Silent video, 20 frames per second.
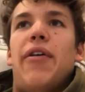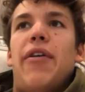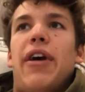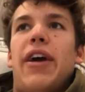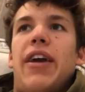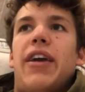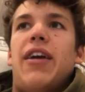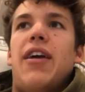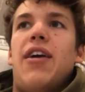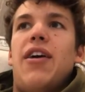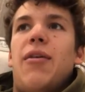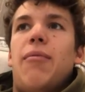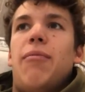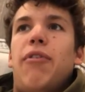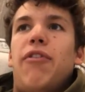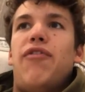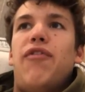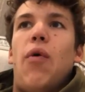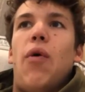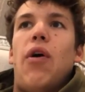Like
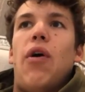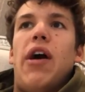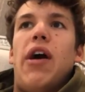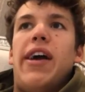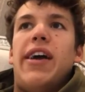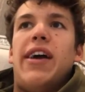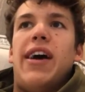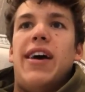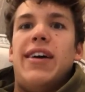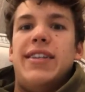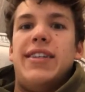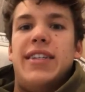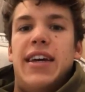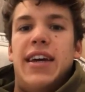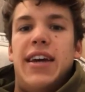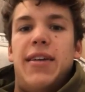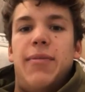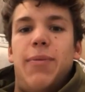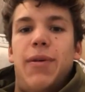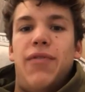before I got
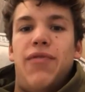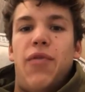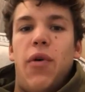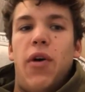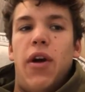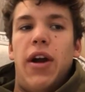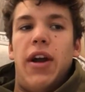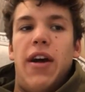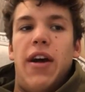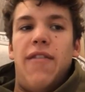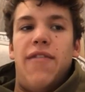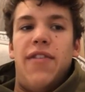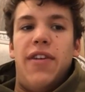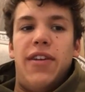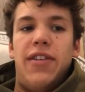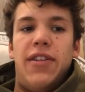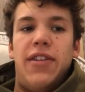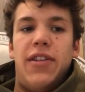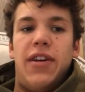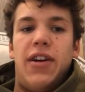sick, before I got
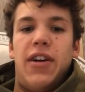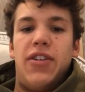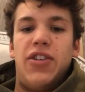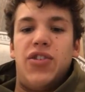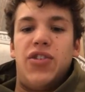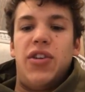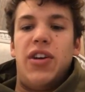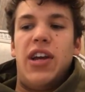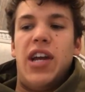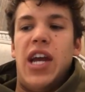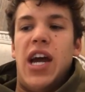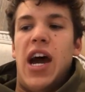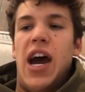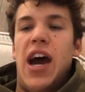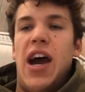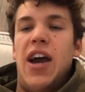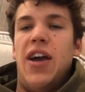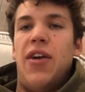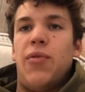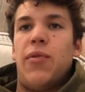fifth in the country,
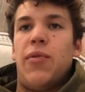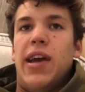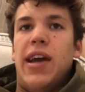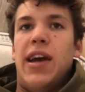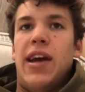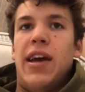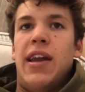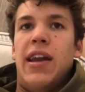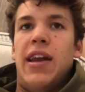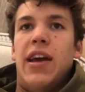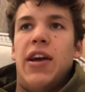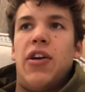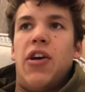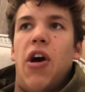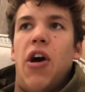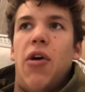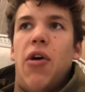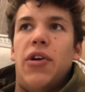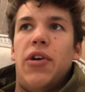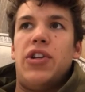I ran a
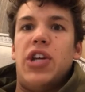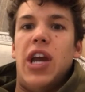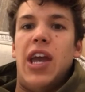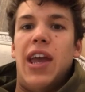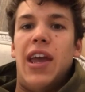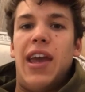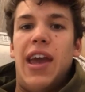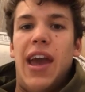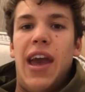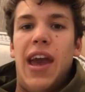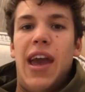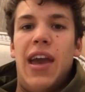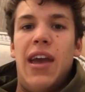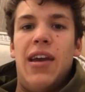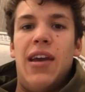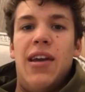college eight K.